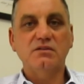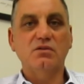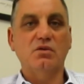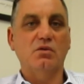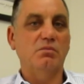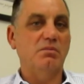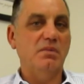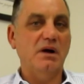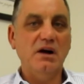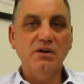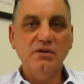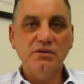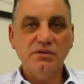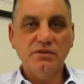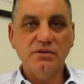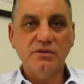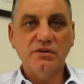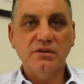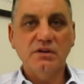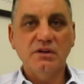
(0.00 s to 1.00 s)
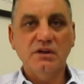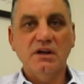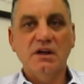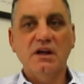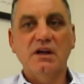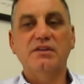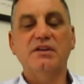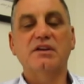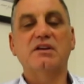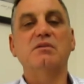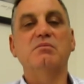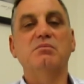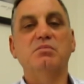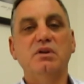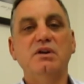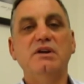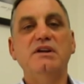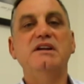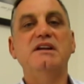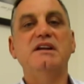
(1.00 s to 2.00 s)
or both, the
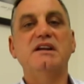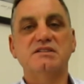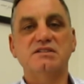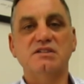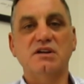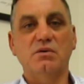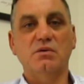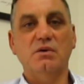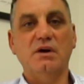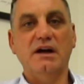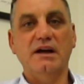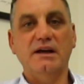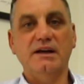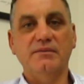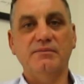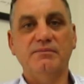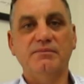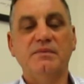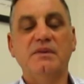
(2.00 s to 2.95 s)
completed SOA.